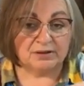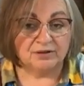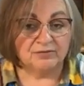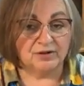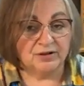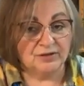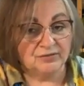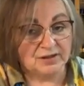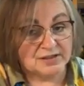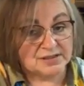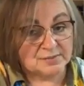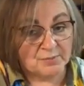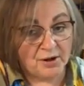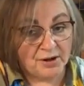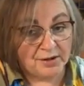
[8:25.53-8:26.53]
but they're very,
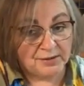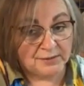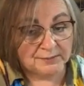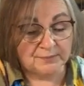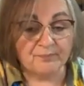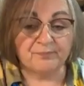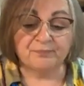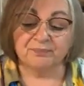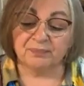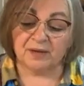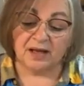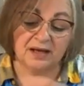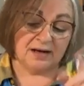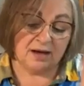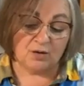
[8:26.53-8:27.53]
very small,
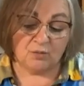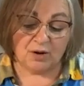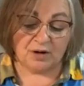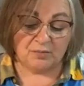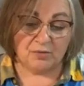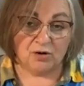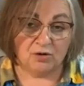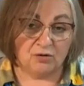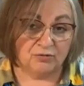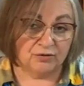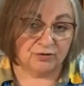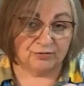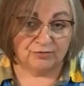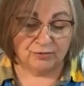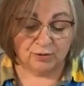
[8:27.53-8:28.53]
and I don't want them all
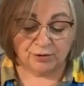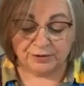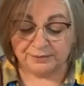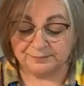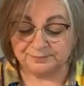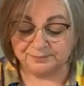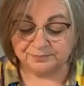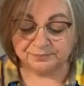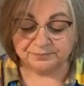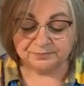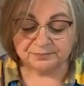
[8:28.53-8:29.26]
over the floor.